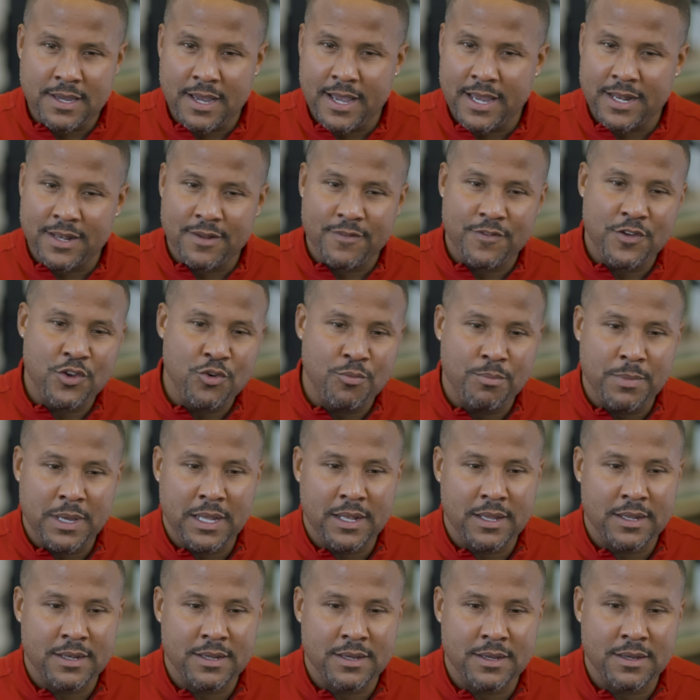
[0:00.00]
kind of
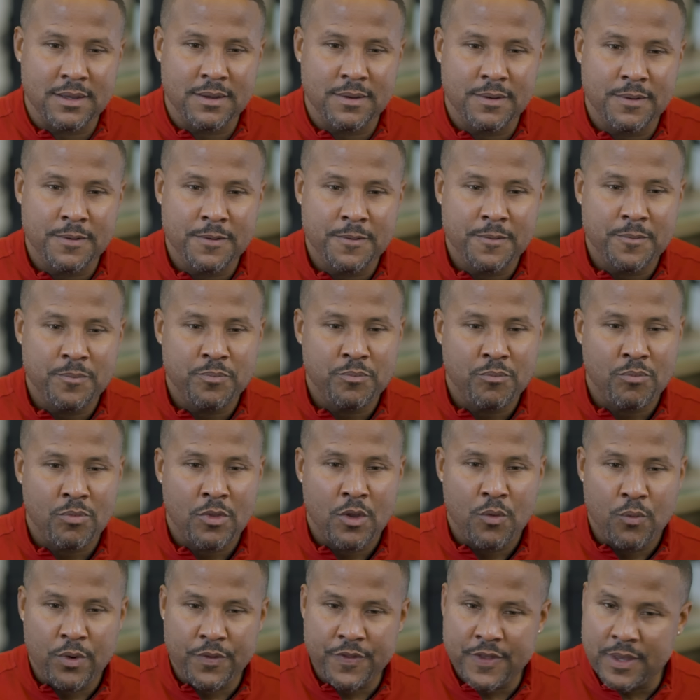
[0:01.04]
humility
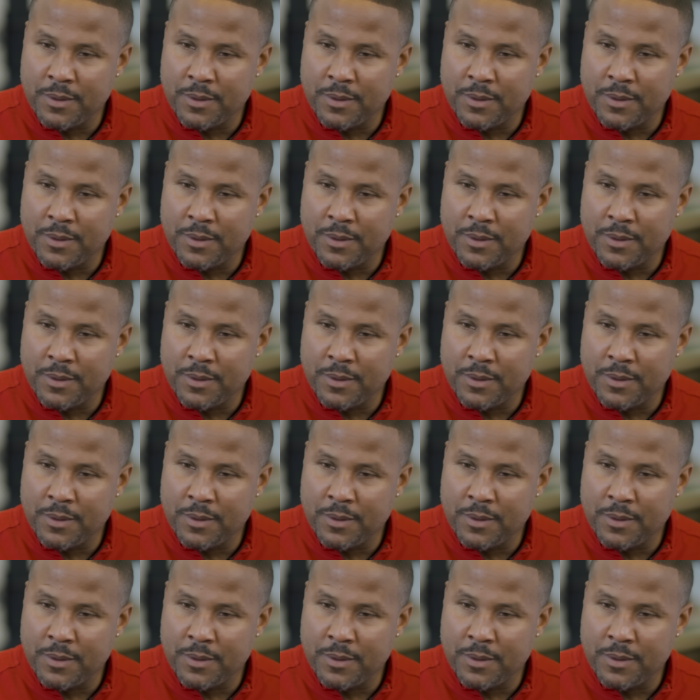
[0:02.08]
with